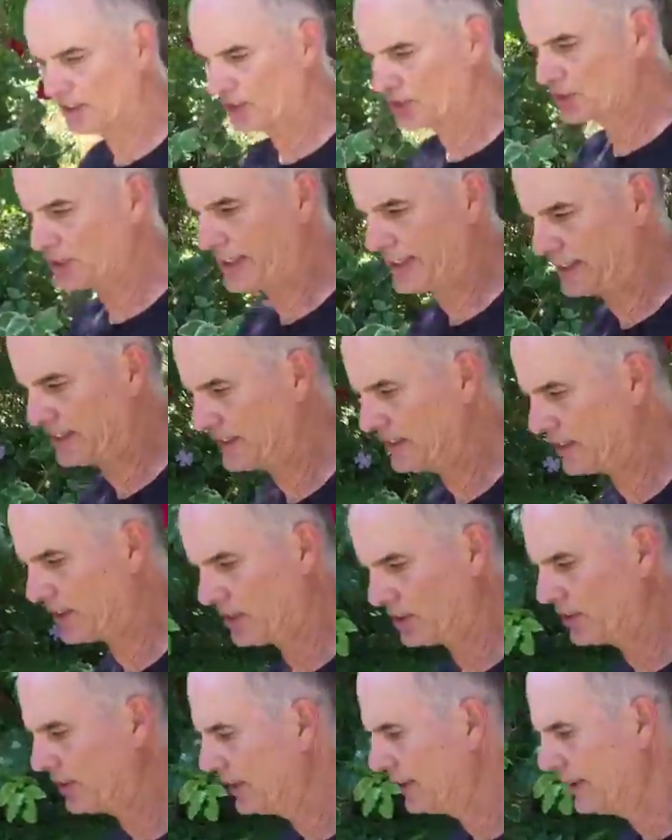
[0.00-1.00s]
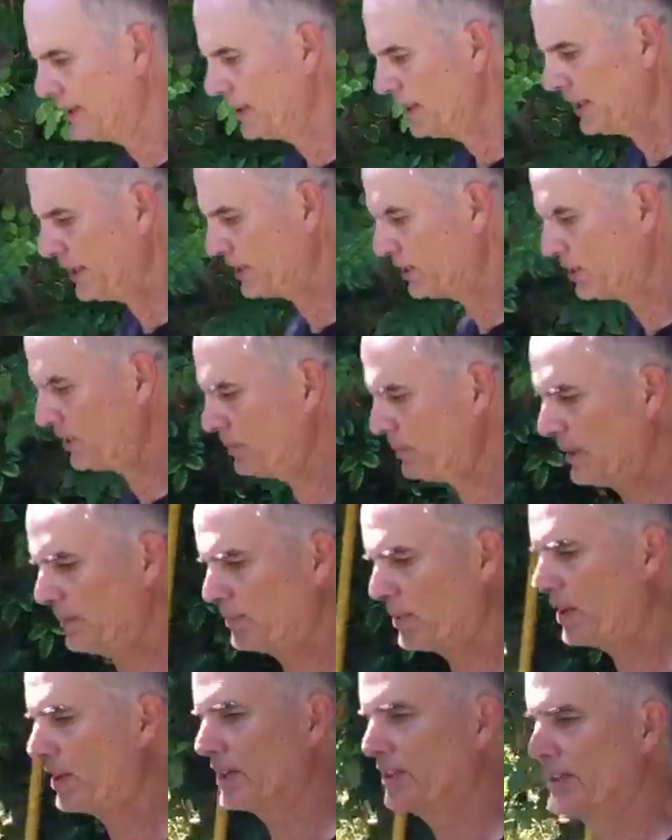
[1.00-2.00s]
looks like, it could be
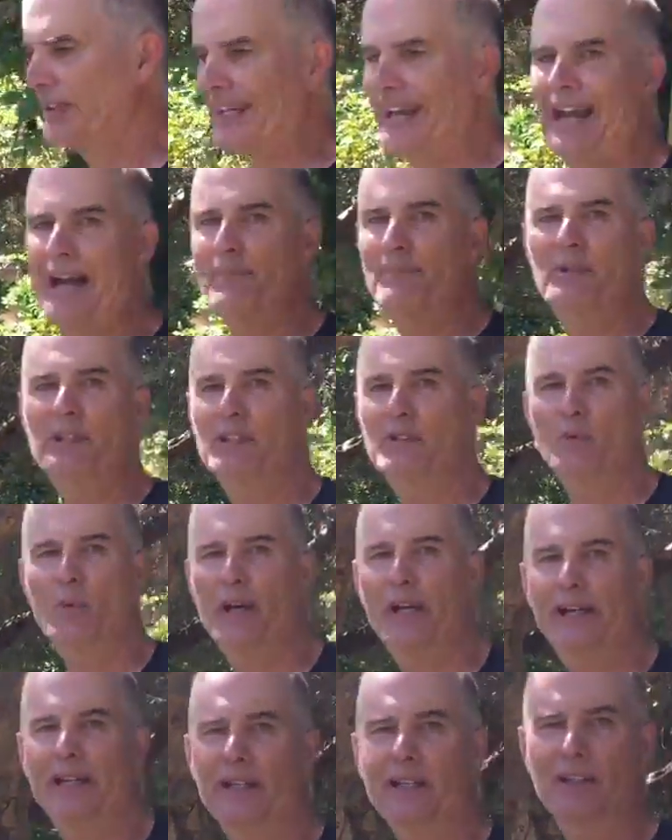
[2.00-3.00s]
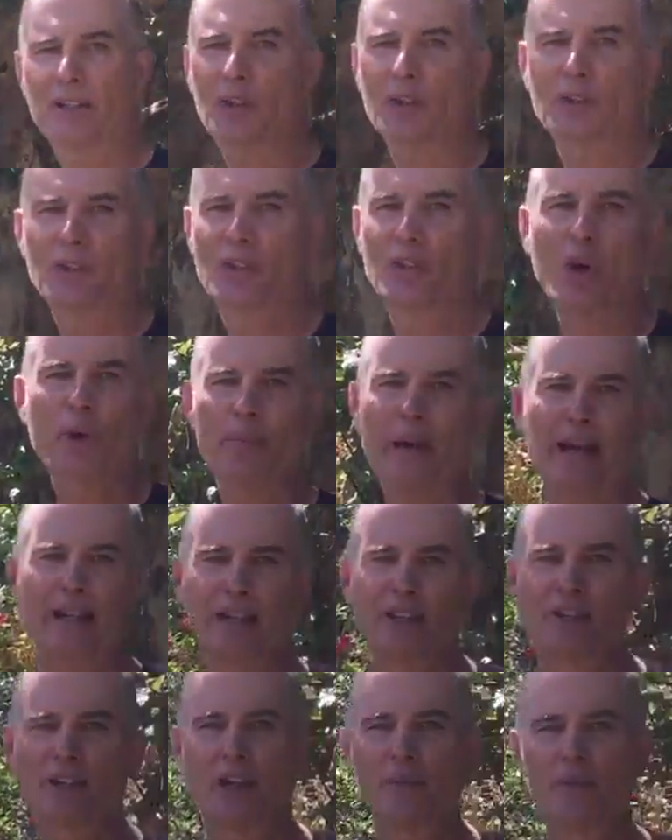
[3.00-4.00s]
part of the Appian Way. It could go
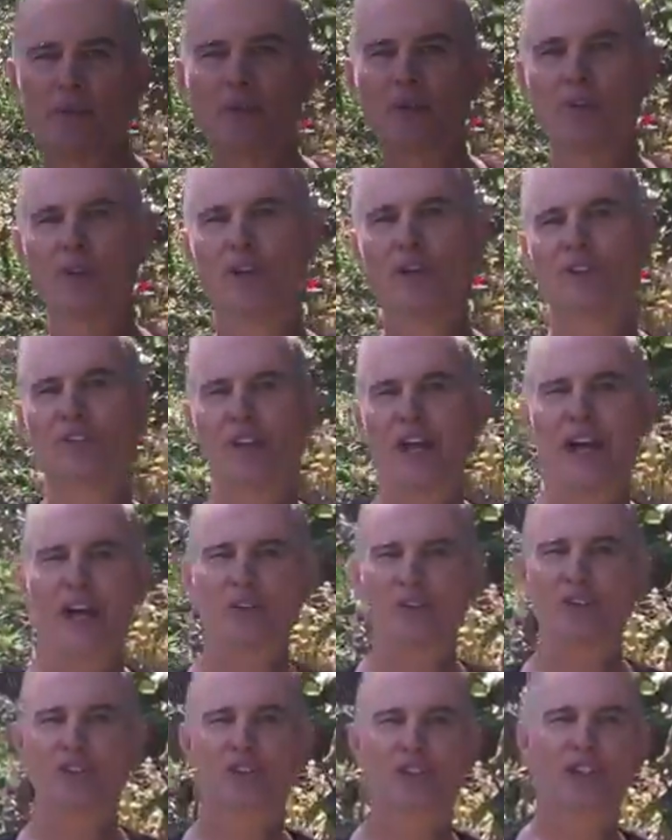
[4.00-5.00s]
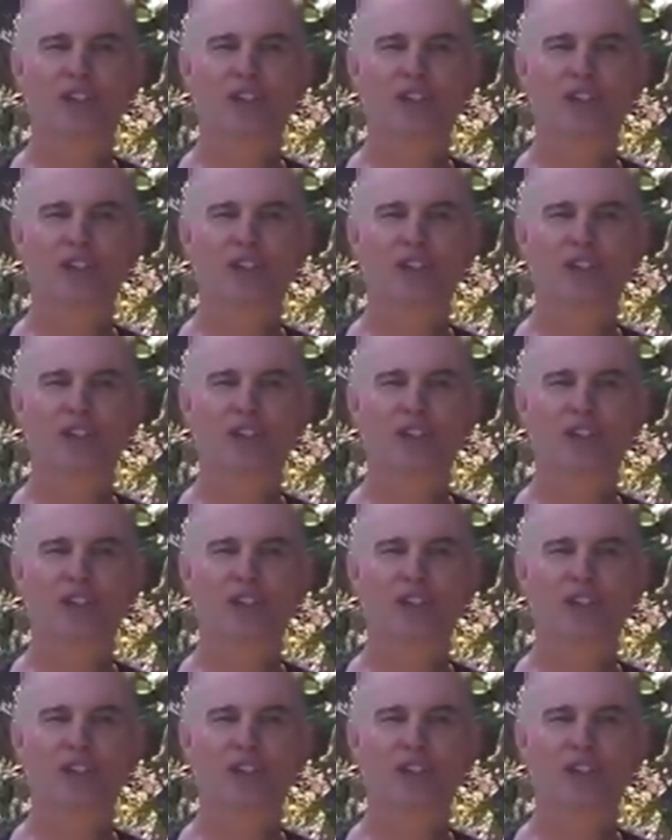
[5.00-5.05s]
back a couple thousand